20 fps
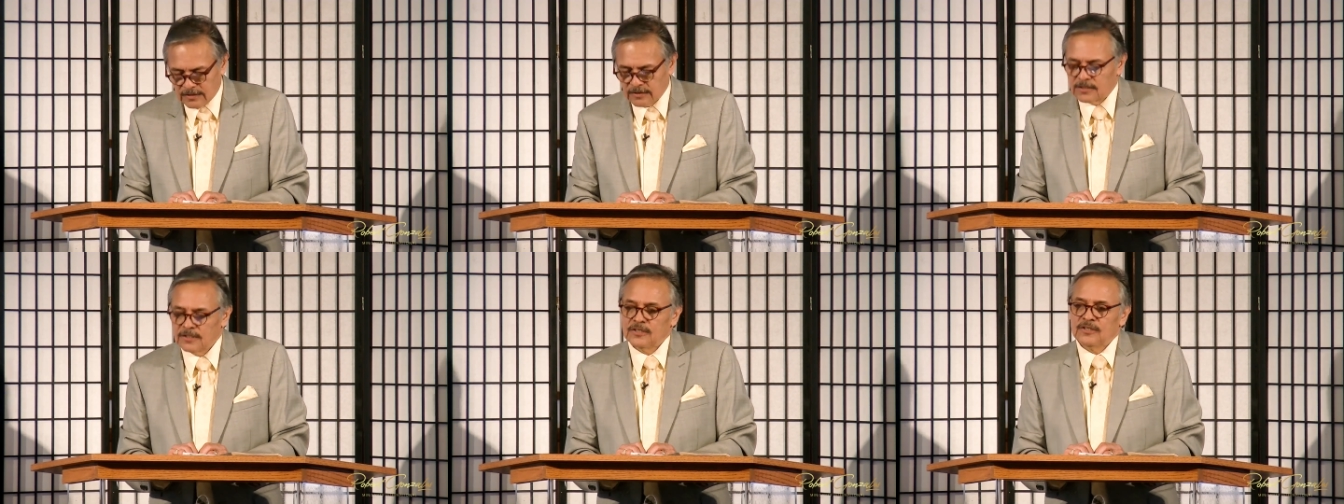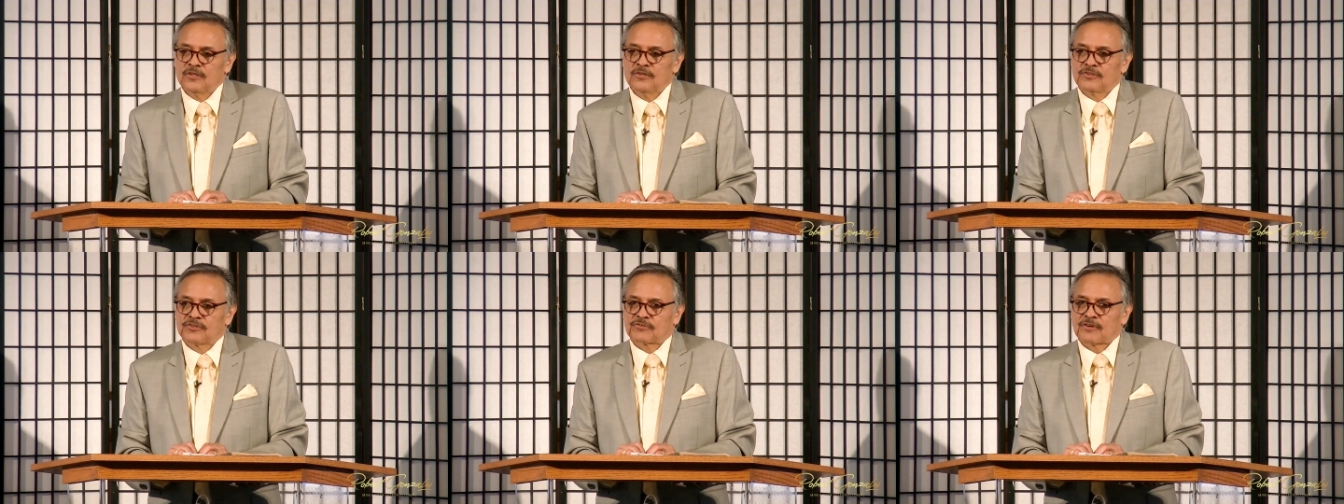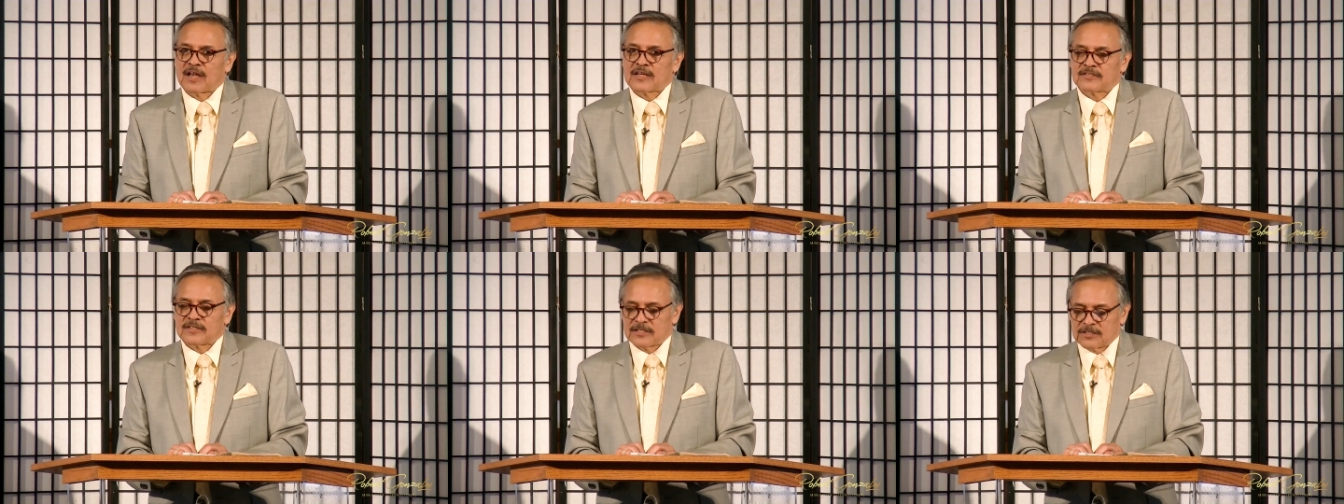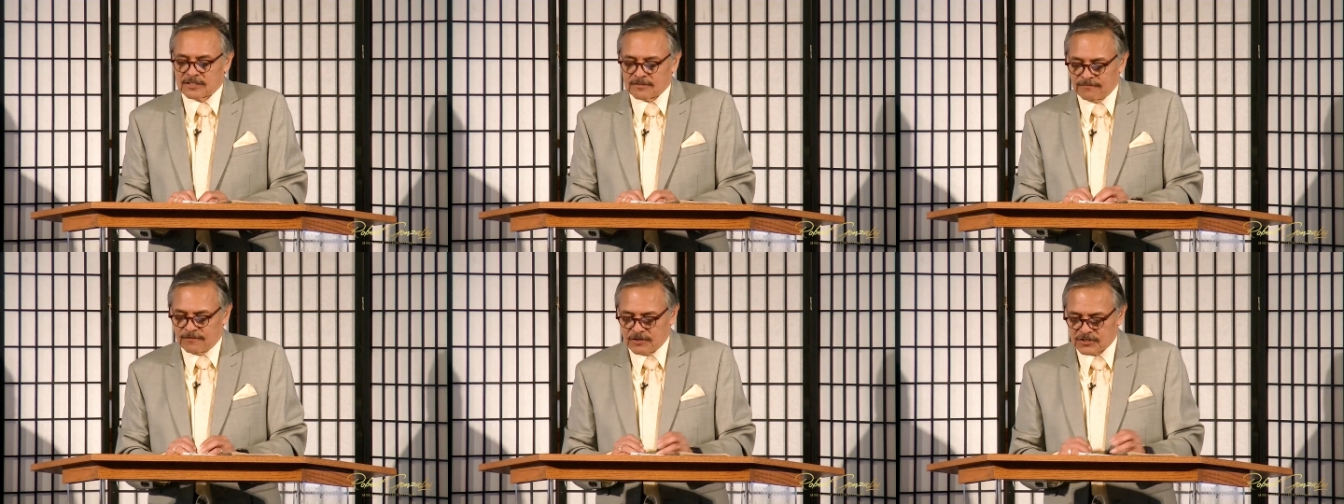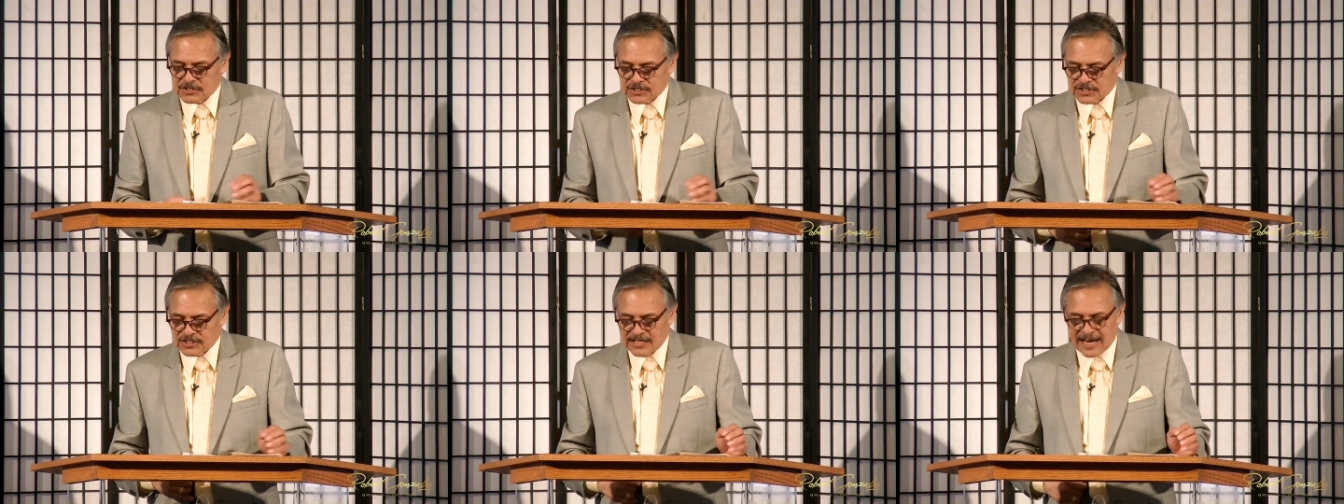the Good News translation
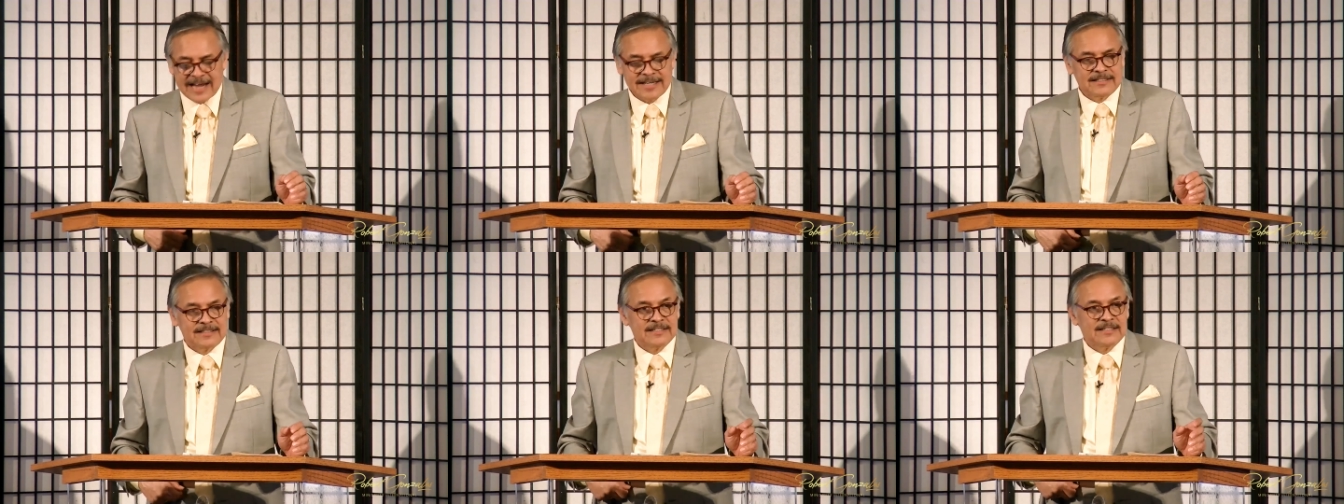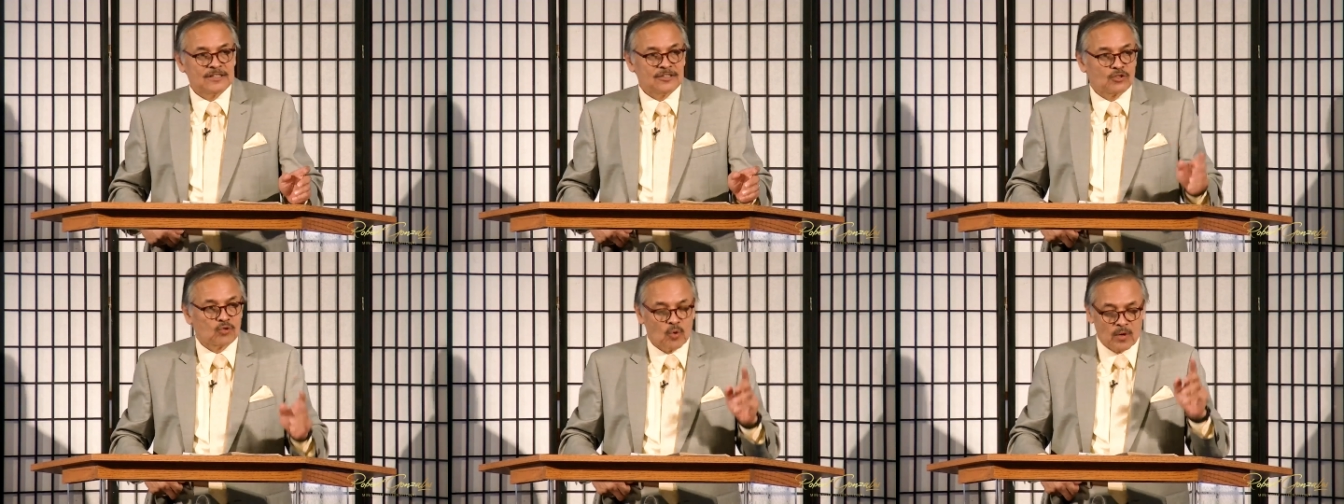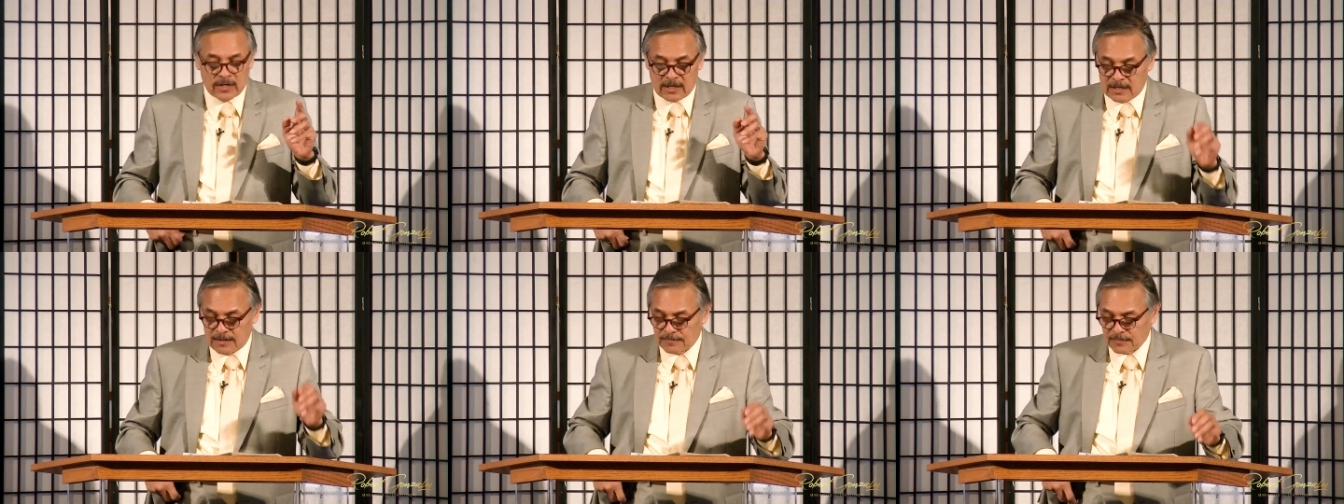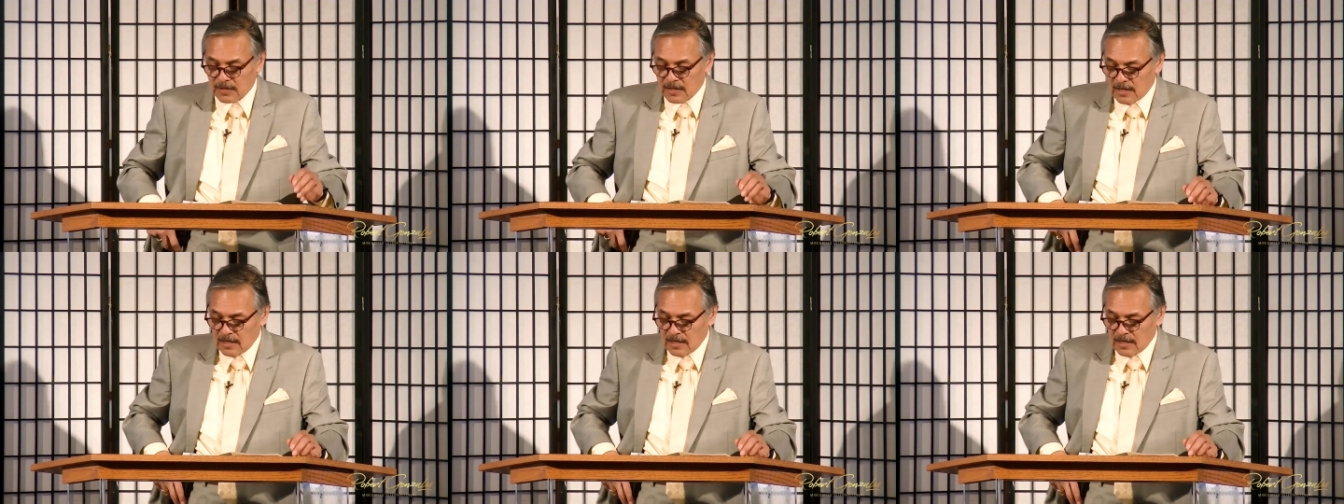verses 19 and 20.